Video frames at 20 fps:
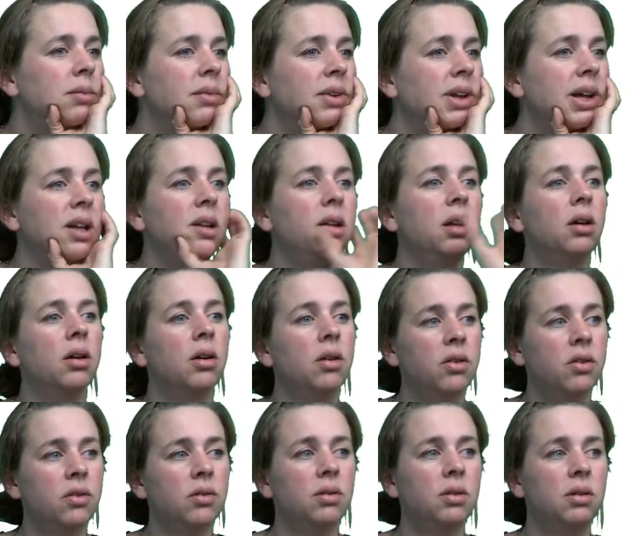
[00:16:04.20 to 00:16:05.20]
Then
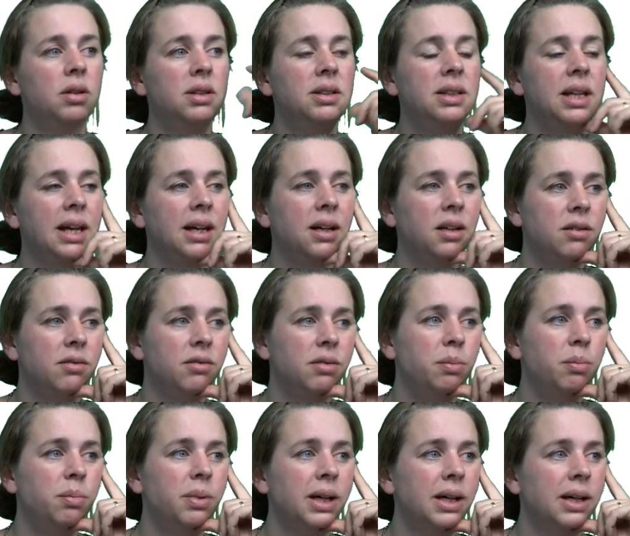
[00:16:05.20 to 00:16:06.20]
also negative
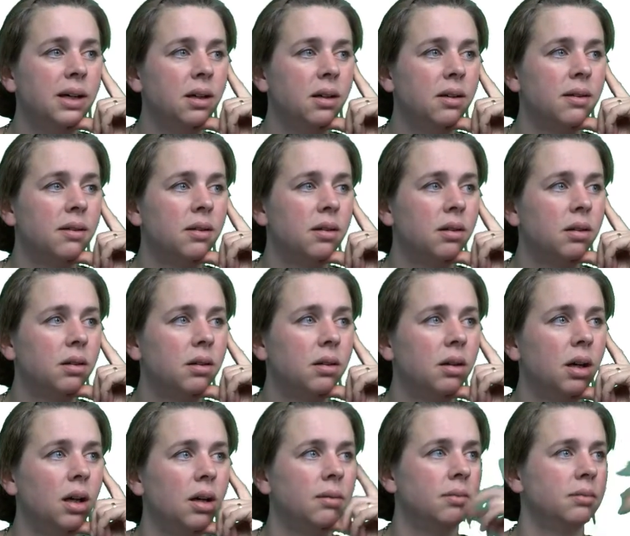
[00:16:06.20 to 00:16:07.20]
impacts.
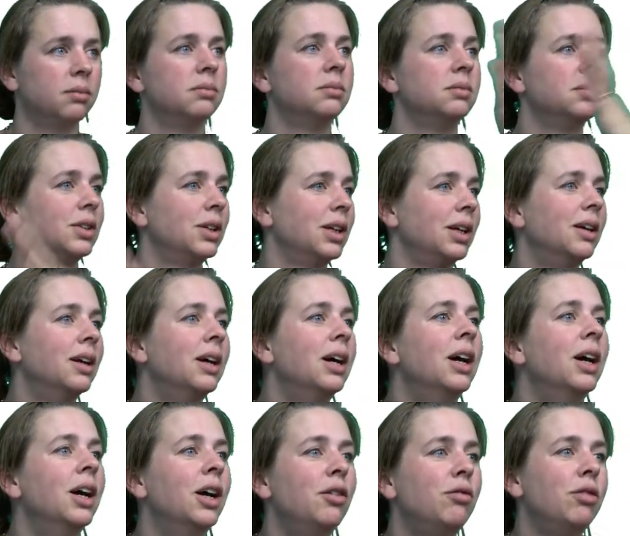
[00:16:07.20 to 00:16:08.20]
Okay.
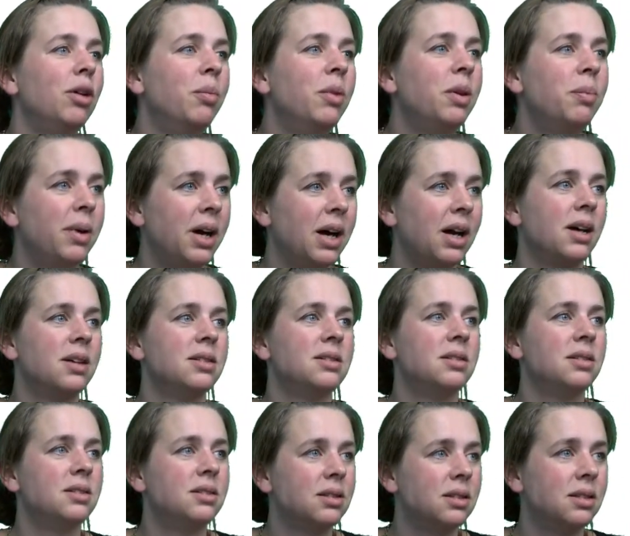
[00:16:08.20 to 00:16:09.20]
From the past
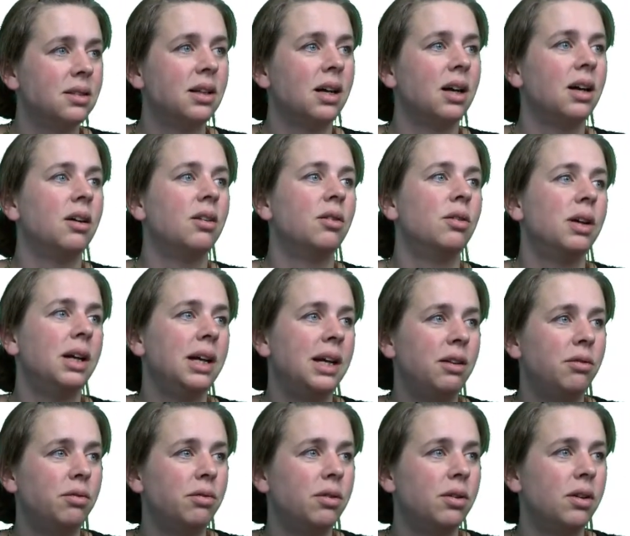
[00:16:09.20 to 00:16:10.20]
till now
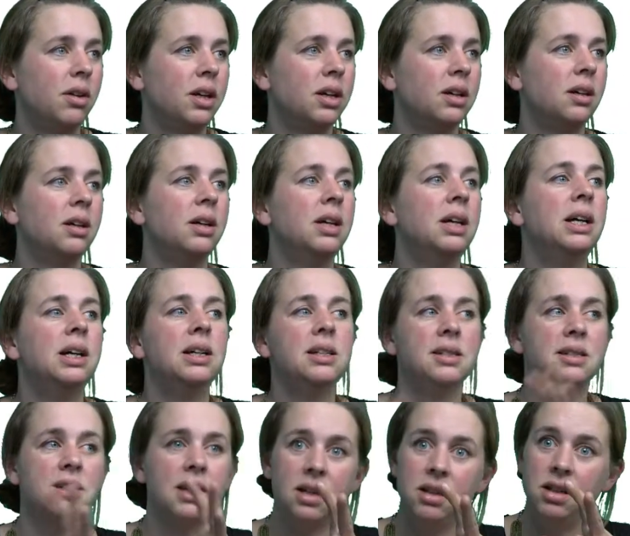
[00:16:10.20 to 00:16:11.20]
and further,
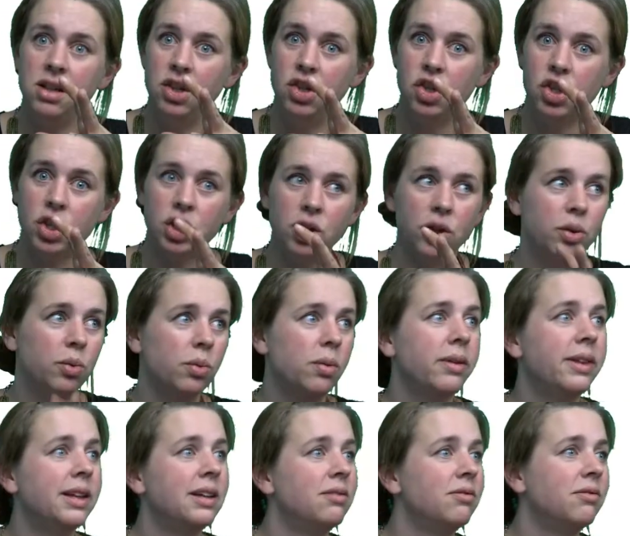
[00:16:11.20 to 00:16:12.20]
studies show
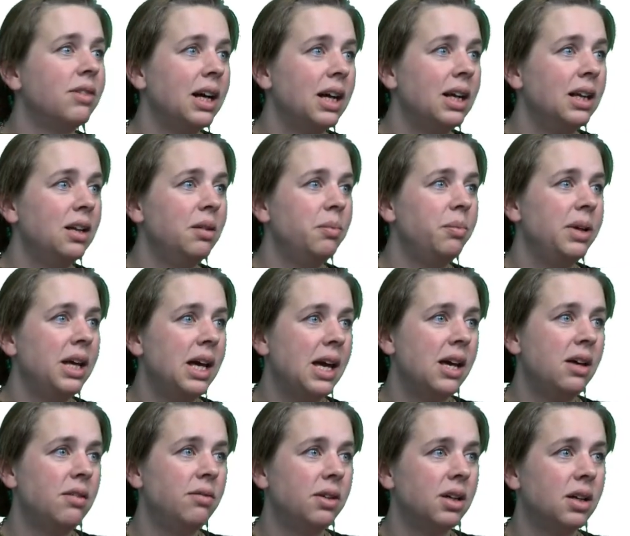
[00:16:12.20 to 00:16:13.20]
that violent
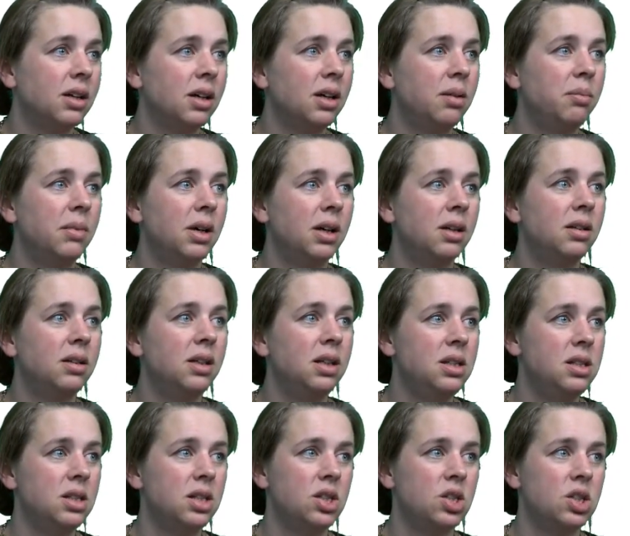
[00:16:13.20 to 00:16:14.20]
behavior among
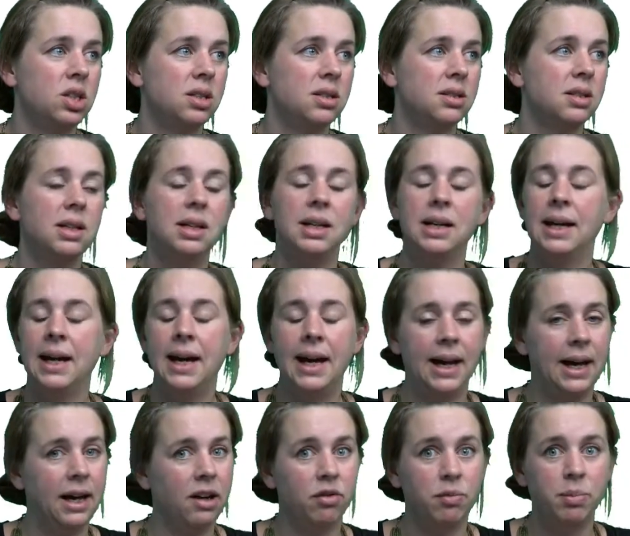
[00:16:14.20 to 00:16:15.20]
teenagers
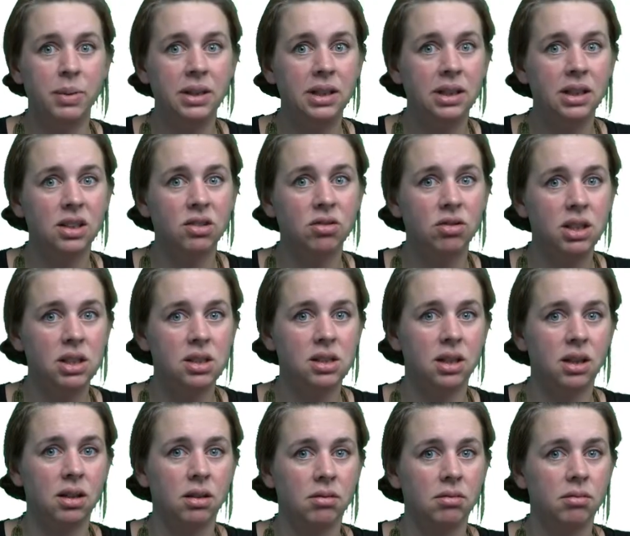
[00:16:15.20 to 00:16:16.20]
have been
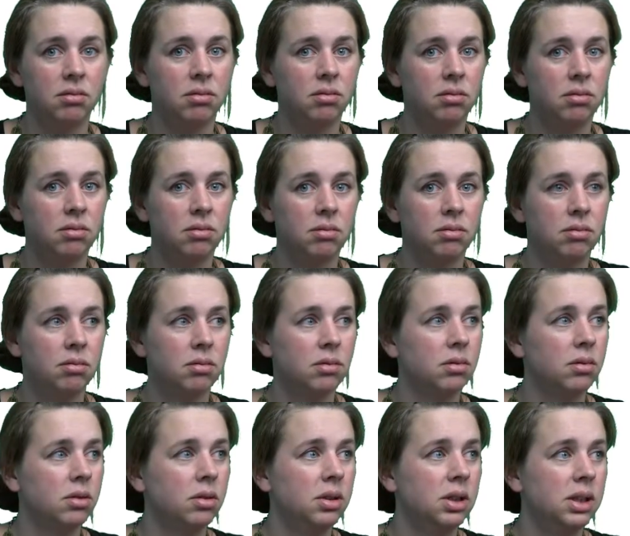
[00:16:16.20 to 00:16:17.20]
increasing.
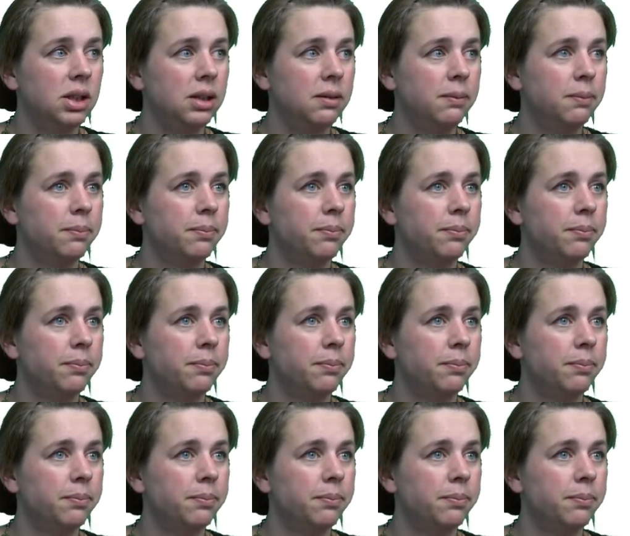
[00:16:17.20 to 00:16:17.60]
Okay?